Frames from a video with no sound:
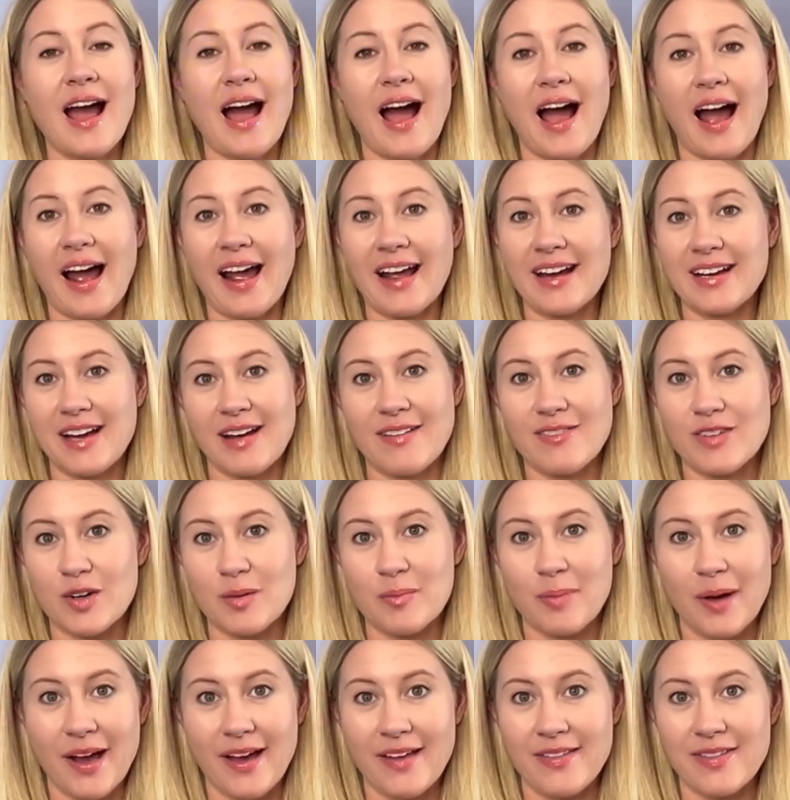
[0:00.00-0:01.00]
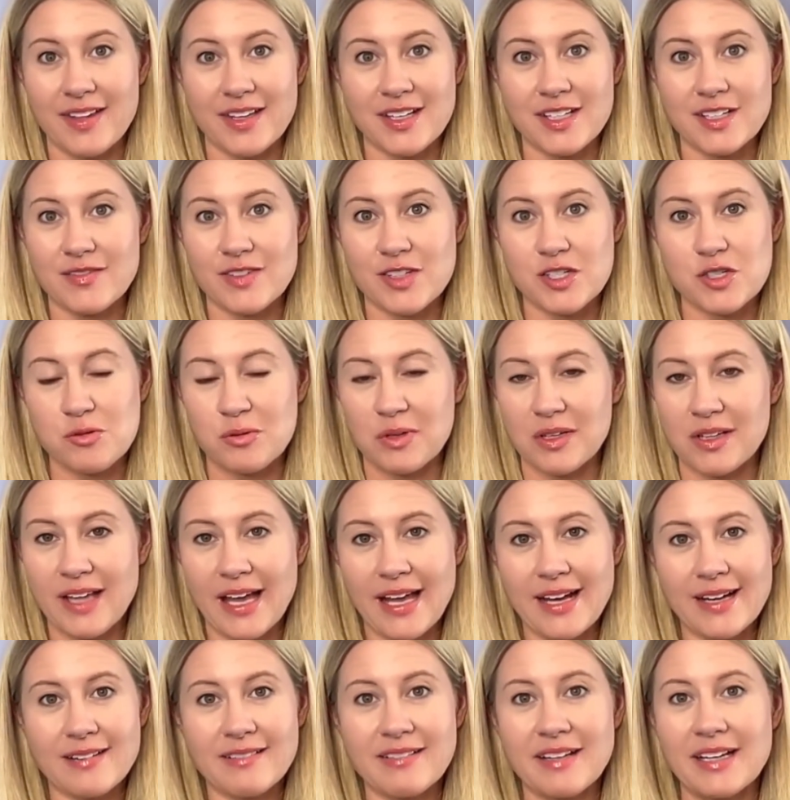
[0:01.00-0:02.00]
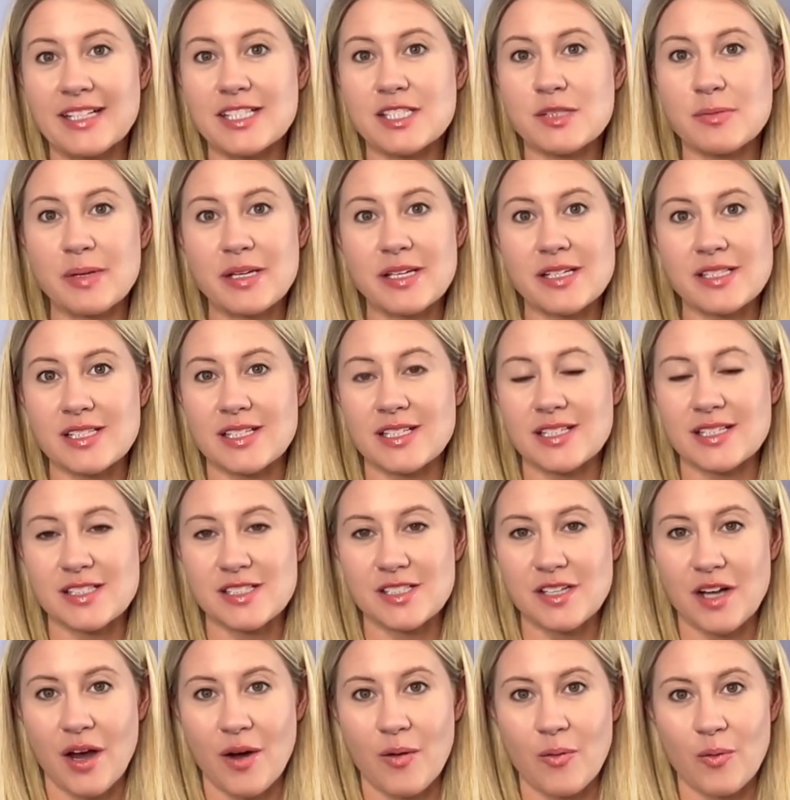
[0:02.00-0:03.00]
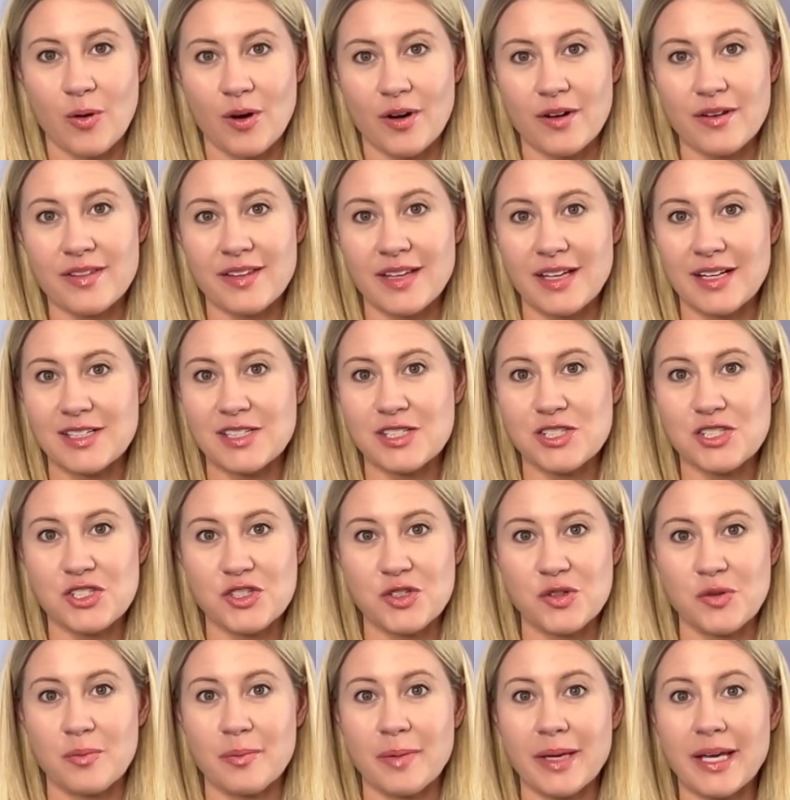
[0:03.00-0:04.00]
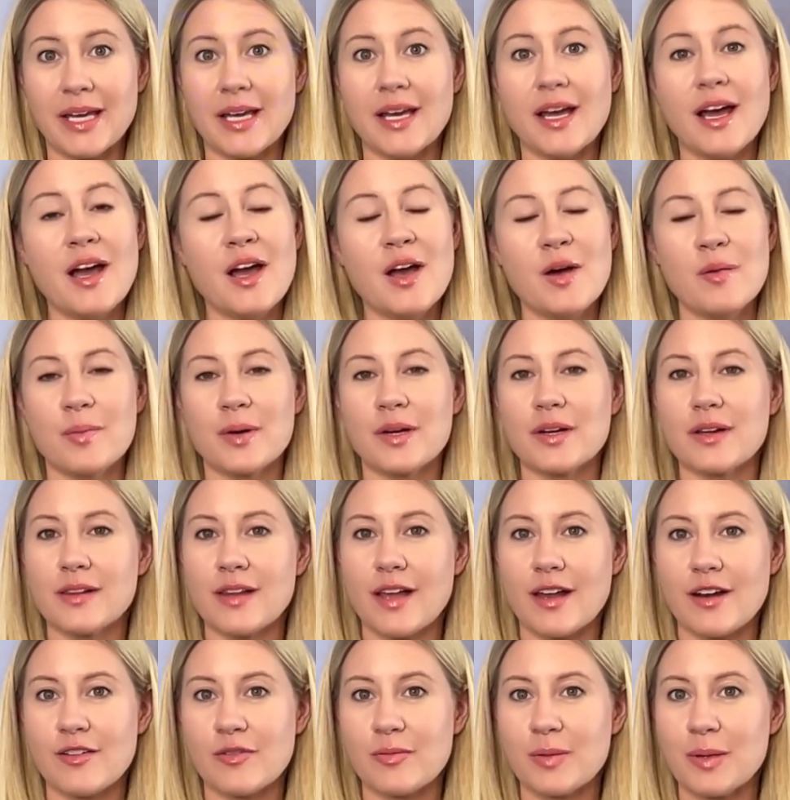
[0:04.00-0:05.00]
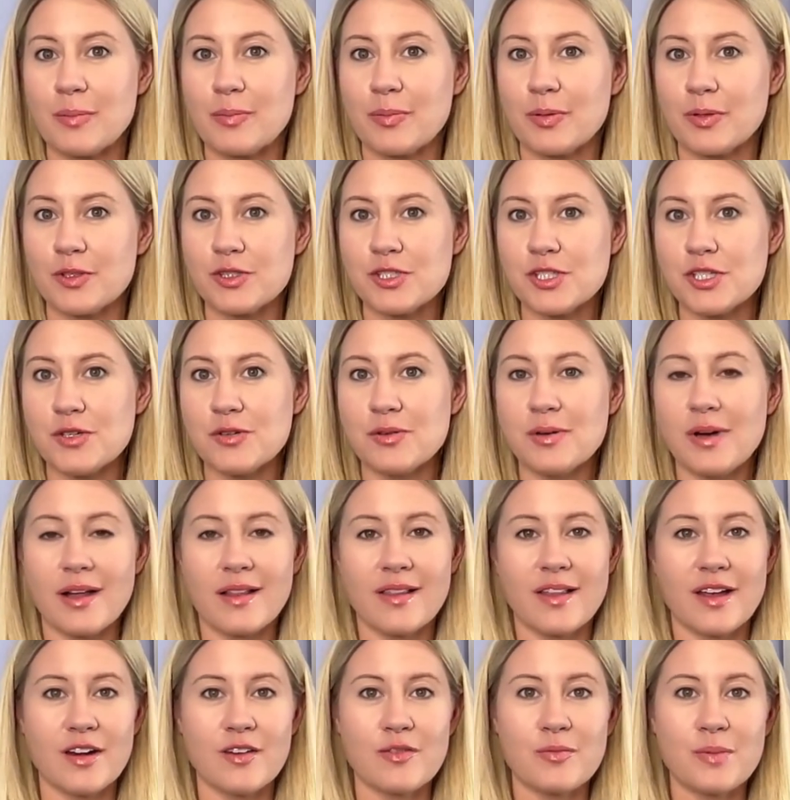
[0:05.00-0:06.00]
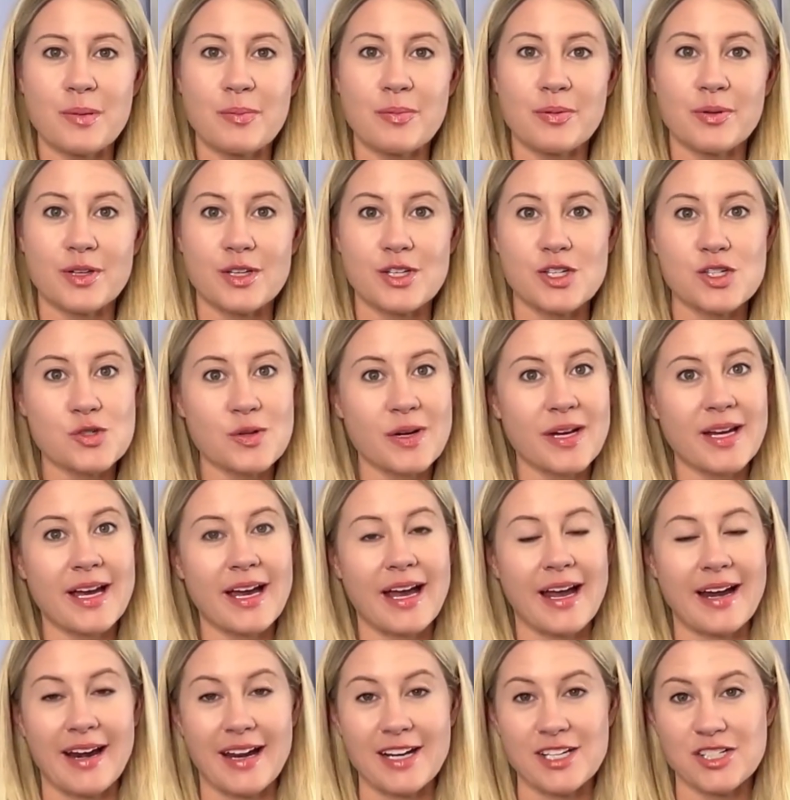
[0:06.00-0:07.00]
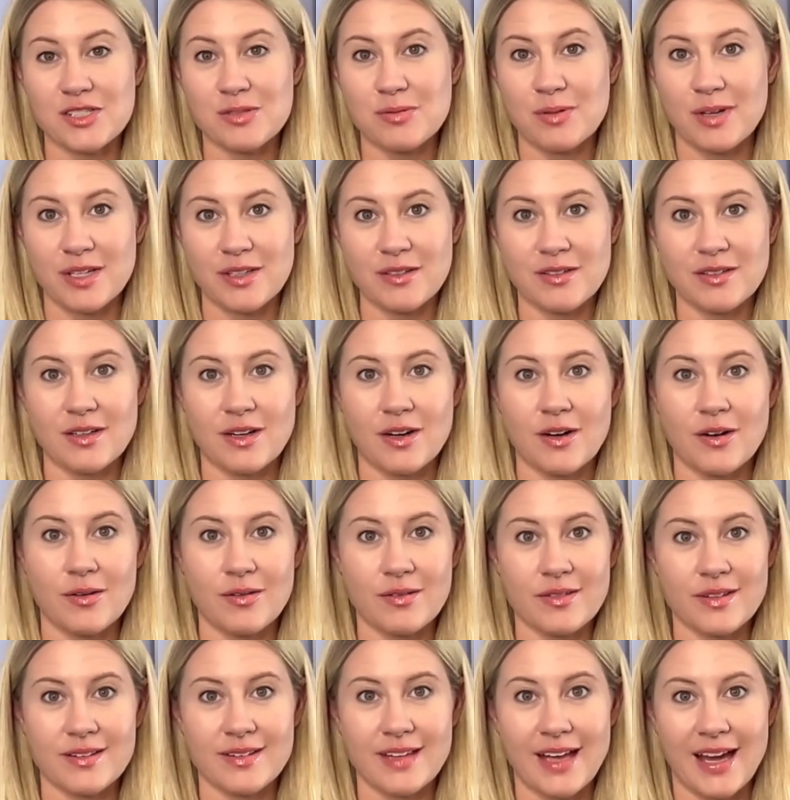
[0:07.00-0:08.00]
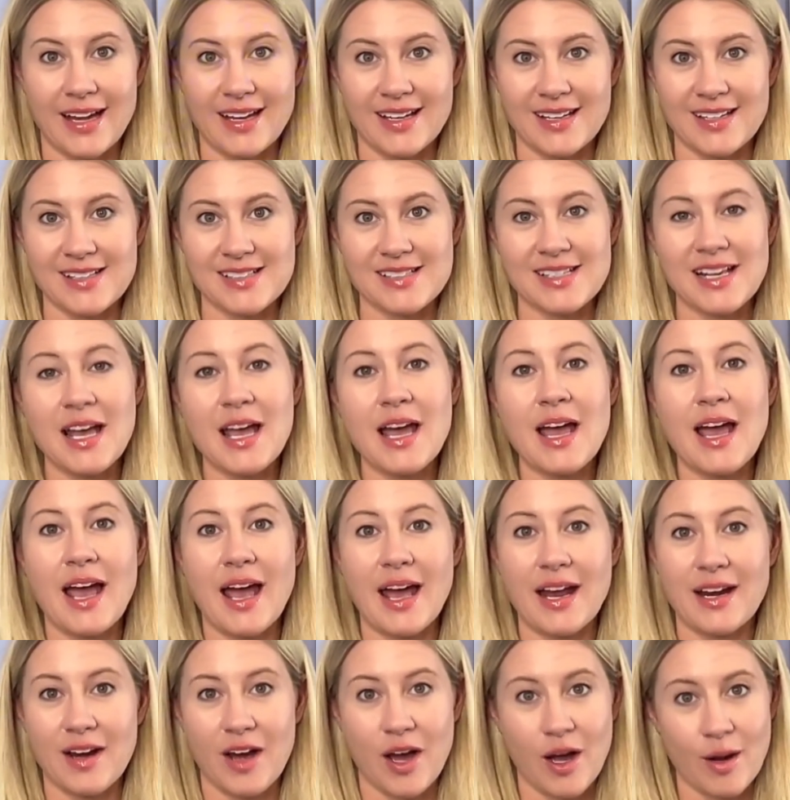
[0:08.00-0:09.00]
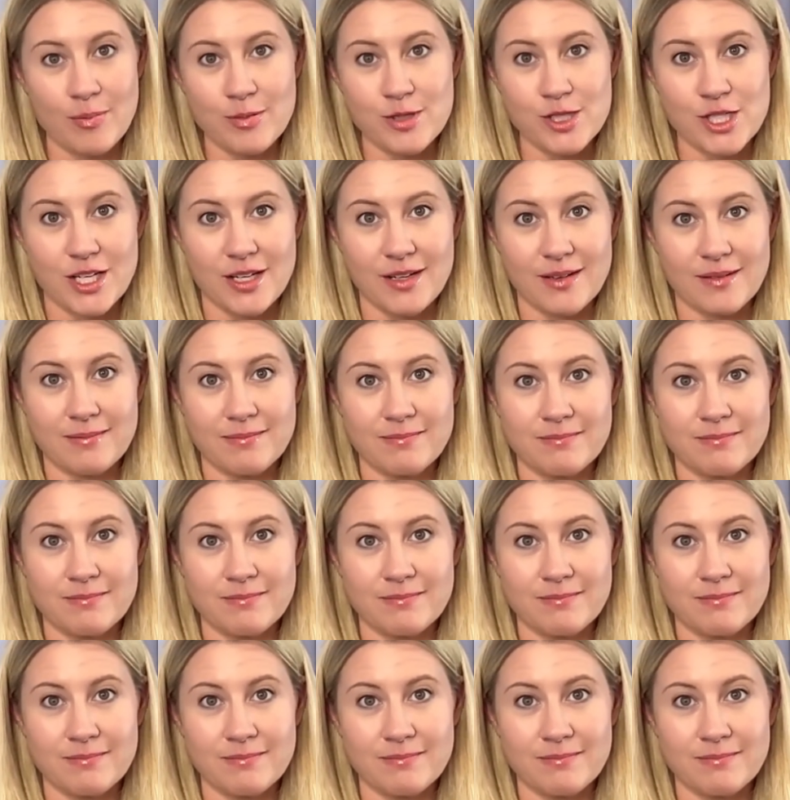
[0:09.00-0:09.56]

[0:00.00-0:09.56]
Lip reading: I never buy the individual Lightning Lanes because it is not worth it to me, but a lot of people do. A lot of people enjoy it, and I just want you to know that that is an option.